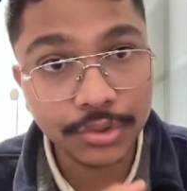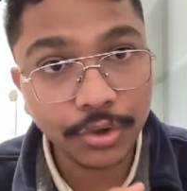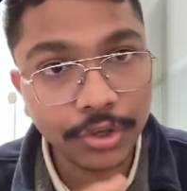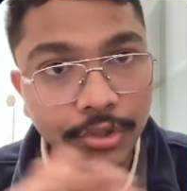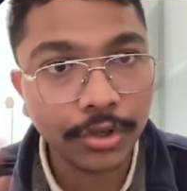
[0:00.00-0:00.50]

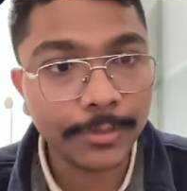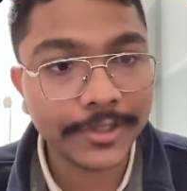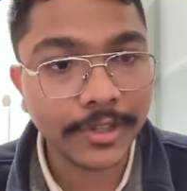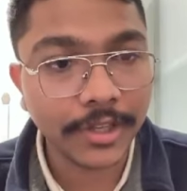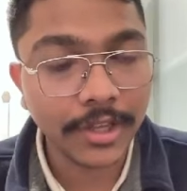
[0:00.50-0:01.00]

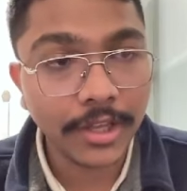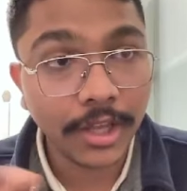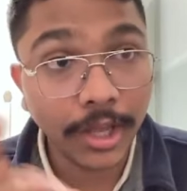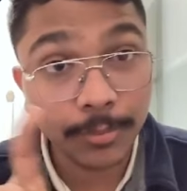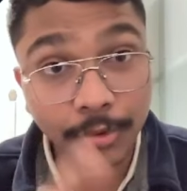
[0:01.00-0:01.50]
autonomously,
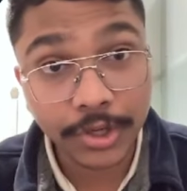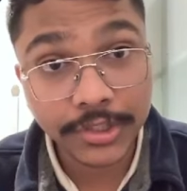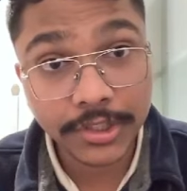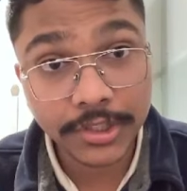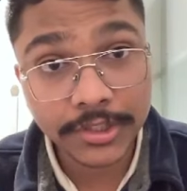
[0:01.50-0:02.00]
and
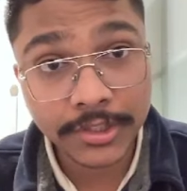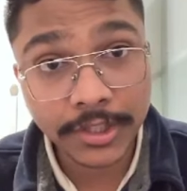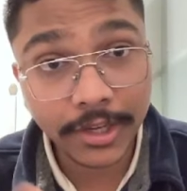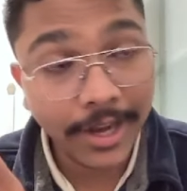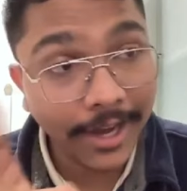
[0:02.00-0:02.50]
production
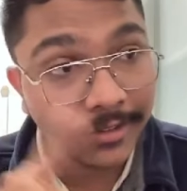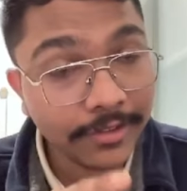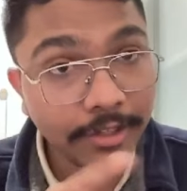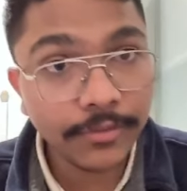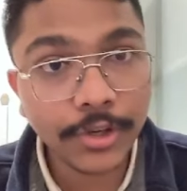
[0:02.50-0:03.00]
engineer at the
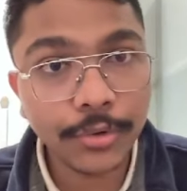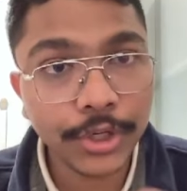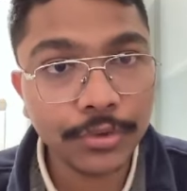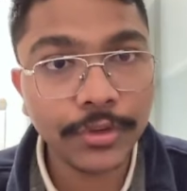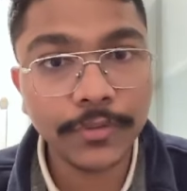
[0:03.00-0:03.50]
end will going
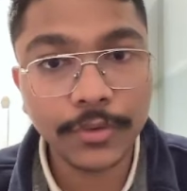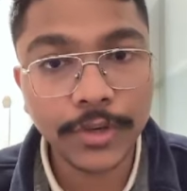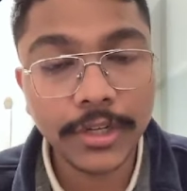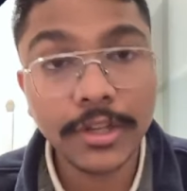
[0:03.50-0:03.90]
to review it.